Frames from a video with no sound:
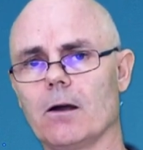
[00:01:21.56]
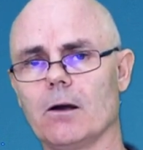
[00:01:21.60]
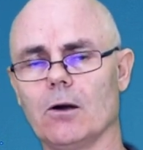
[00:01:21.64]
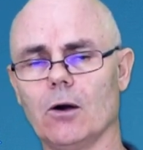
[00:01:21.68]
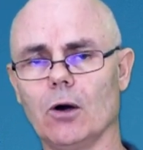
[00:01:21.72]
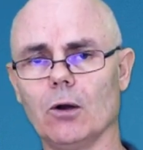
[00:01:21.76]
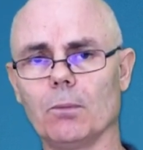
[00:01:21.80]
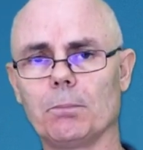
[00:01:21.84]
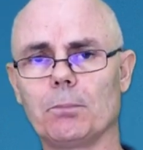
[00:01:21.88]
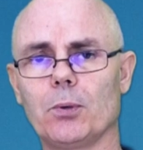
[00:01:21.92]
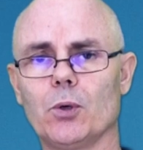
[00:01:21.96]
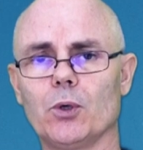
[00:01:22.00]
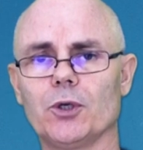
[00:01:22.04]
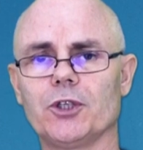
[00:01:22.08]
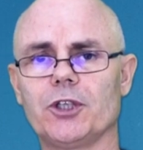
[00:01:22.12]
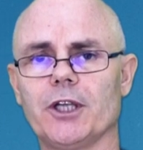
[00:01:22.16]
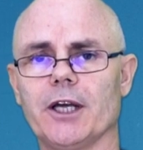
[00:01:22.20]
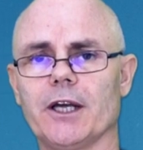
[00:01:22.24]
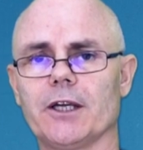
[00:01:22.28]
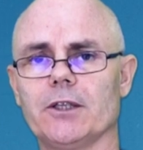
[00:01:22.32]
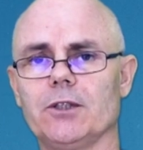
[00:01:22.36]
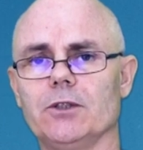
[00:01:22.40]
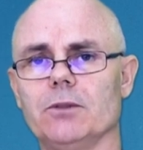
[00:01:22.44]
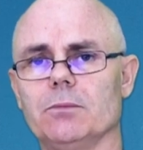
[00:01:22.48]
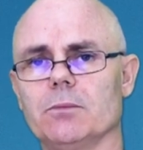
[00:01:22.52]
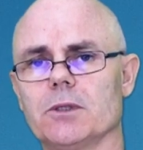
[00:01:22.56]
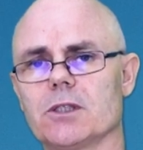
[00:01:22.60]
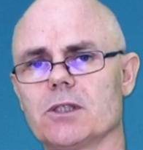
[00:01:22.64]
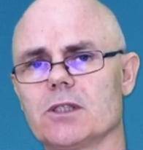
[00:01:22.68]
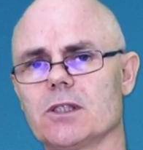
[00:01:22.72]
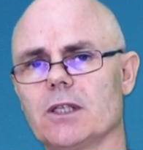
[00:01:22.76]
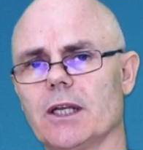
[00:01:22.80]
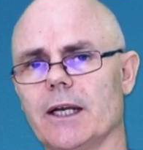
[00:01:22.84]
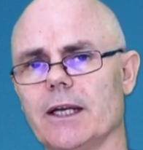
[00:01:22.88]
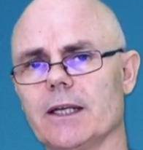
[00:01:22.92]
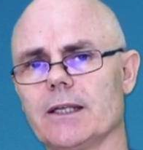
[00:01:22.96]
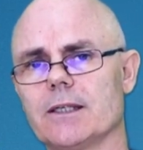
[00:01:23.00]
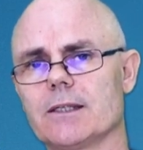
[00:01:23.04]
I'll point out your
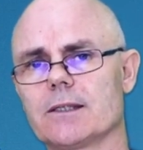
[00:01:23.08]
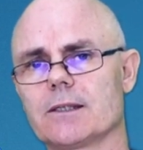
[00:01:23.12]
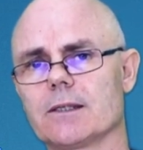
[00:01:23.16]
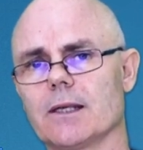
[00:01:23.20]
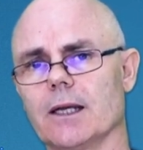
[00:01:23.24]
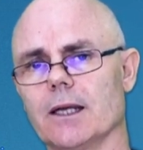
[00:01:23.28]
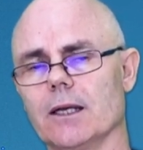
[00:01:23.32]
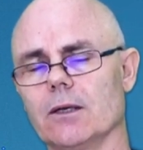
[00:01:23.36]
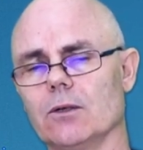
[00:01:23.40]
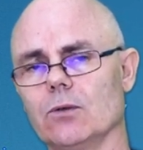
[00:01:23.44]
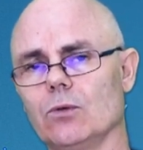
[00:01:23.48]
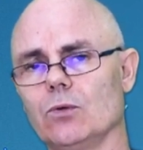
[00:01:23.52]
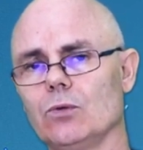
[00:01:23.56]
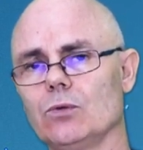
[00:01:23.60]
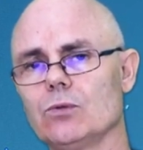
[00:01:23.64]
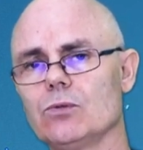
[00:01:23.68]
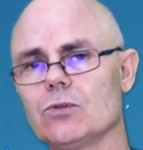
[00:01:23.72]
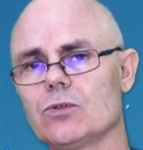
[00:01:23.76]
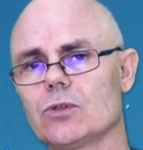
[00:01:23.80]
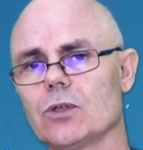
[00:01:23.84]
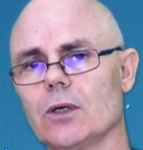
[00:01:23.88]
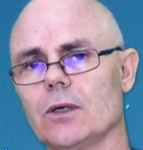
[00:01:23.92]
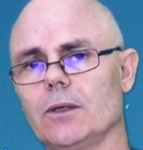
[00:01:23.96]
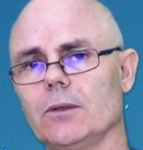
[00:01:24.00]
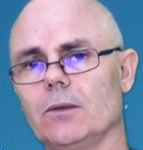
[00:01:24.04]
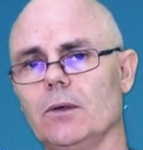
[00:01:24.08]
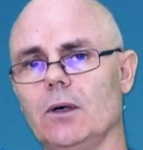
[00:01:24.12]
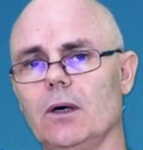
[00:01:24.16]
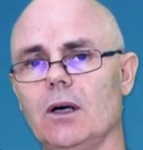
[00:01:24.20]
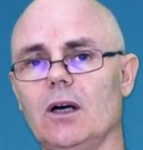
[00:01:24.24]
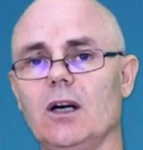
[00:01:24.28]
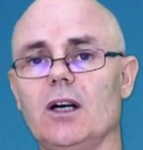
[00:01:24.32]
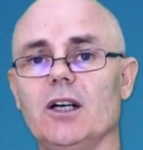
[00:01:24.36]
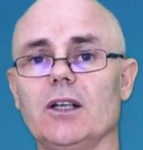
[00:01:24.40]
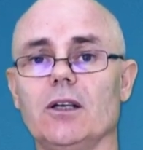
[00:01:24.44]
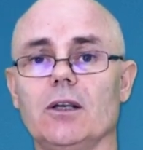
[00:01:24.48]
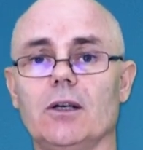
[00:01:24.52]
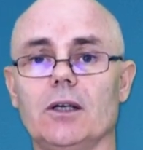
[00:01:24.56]
mistakes and also
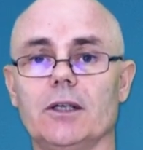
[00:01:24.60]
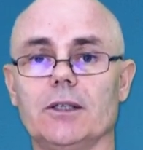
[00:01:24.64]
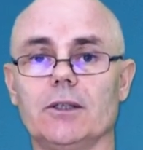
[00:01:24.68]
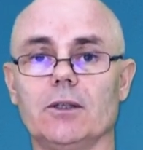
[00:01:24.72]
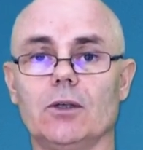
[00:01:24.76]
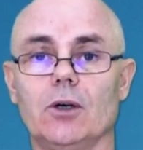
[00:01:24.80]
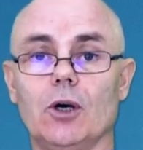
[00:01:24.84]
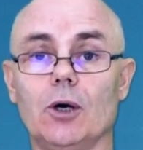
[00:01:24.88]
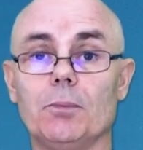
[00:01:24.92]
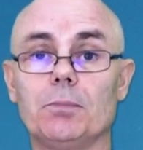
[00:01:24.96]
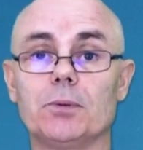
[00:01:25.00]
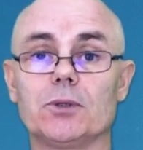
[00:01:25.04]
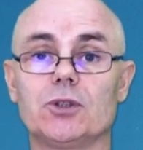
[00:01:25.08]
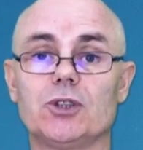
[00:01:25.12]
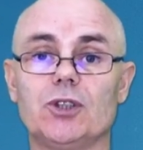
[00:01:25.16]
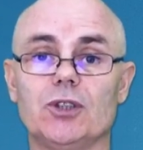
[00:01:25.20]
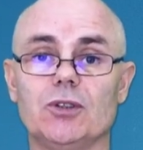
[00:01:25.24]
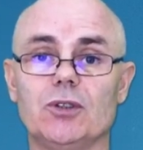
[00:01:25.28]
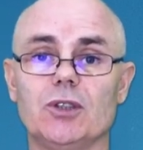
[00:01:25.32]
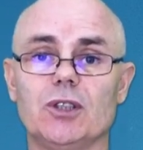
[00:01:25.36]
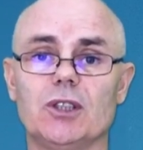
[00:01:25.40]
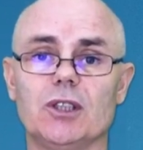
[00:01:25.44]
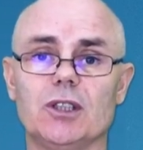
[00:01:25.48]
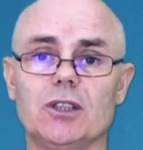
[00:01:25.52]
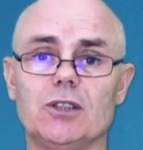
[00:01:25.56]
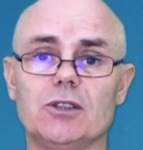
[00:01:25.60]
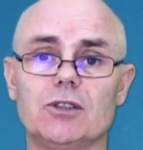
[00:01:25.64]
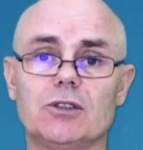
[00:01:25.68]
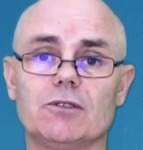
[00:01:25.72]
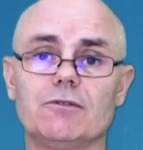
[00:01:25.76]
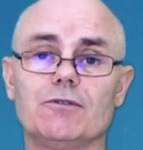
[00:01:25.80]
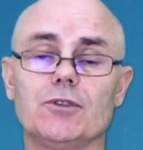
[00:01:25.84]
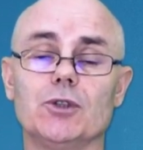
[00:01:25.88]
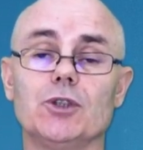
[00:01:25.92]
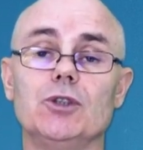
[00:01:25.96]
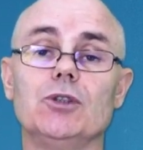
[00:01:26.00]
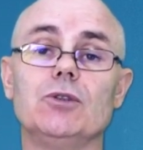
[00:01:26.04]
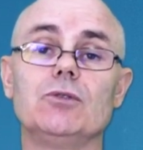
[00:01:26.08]
highlight opportunities
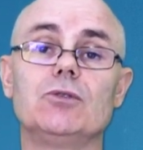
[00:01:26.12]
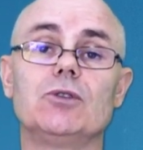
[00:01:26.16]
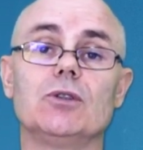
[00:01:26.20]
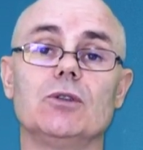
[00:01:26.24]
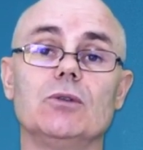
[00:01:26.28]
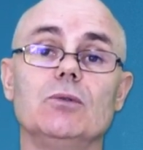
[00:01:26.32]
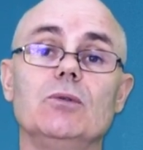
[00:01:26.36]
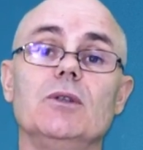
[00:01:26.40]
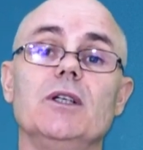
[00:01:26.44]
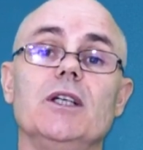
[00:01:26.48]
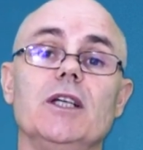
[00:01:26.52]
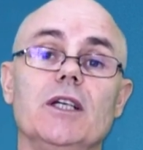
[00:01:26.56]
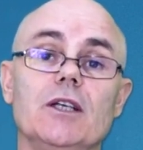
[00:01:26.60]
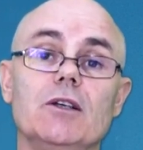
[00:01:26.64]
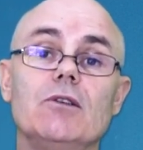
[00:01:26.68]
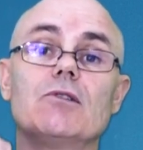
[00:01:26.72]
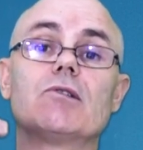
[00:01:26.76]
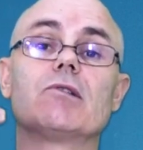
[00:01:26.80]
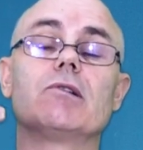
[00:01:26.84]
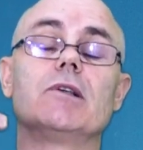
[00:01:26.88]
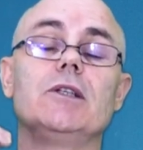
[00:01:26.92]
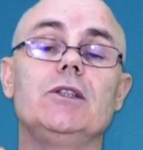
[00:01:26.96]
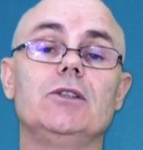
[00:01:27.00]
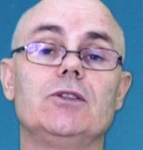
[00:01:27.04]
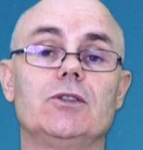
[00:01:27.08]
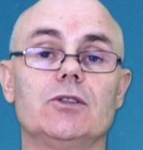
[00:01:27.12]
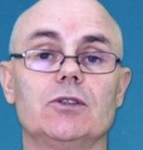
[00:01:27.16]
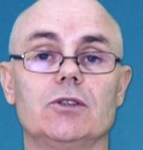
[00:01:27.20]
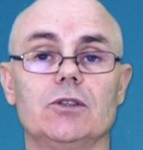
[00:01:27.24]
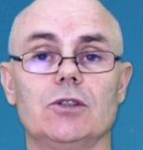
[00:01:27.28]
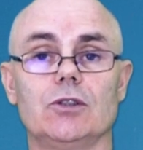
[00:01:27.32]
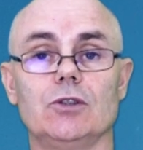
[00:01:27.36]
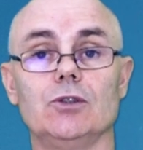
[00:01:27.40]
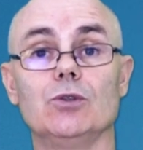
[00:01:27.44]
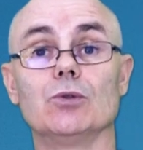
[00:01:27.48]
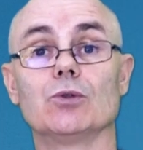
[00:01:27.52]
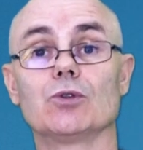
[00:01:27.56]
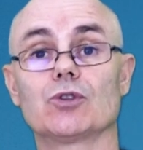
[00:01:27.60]
for you to increase
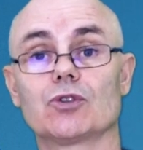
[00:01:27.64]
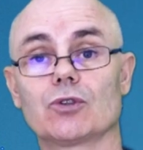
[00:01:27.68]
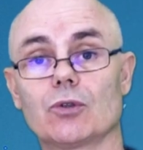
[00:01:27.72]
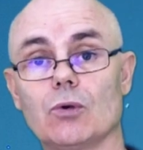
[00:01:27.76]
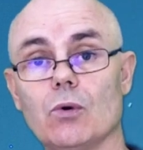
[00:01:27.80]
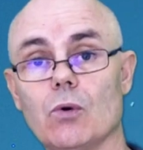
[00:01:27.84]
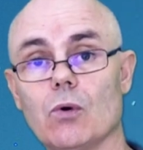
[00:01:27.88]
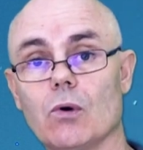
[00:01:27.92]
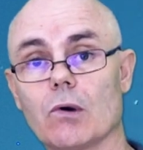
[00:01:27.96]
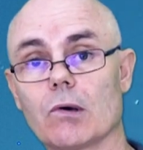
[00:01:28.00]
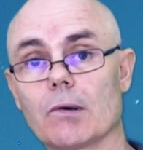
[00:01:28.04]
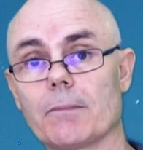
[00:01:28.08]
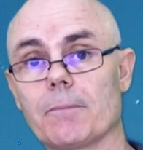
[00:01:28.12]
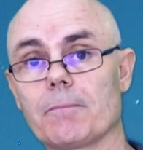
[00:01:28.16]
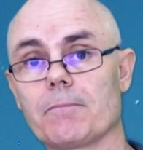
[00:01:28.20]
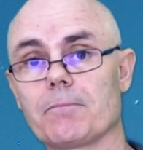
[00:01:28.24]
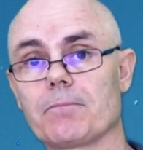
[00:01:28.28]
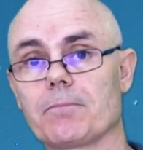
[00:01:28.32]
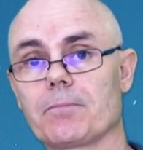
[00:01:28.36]
your score.